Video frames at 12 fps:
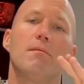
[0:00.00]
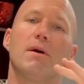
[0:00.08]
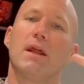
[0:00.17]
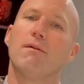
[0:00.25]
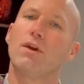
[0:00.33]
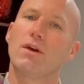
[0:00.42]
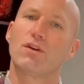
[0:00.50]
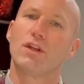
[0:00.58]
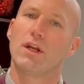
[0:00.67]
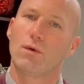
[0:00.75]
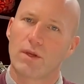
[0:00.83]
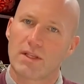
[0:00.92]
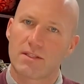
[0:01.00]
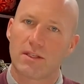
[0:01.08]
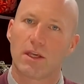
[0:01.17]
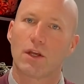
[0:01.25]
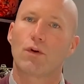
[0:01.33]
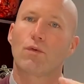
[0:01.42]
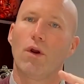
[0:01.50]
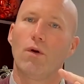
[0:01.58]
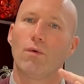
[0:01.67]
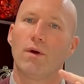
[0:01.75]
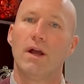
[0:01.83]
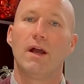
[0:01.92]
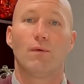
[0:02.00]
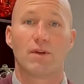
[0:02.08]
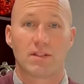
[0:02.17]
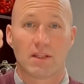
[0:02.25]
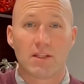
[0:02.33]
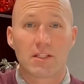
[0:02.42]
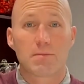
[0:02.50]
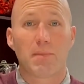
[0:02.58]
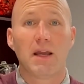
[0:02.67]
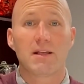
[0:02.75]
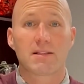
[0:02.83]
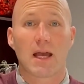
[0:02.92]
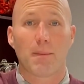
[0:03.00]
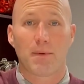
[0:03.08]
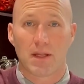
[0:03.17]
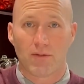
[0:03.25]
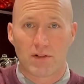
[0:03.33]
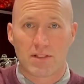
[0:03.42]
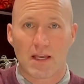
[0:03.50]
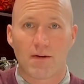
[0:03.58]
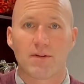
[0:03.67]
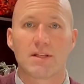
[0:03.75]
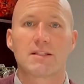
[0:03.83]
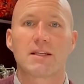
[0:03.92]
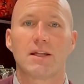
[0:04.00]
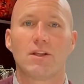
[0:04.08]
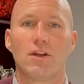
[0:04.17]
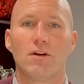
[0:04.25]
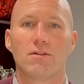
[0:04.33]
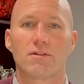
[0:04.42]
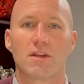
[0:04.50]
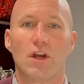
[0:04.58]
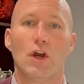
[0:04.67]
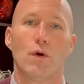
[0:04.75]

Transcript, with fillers: But every other year we see it grow. We see these spikes happen every seven to ten years.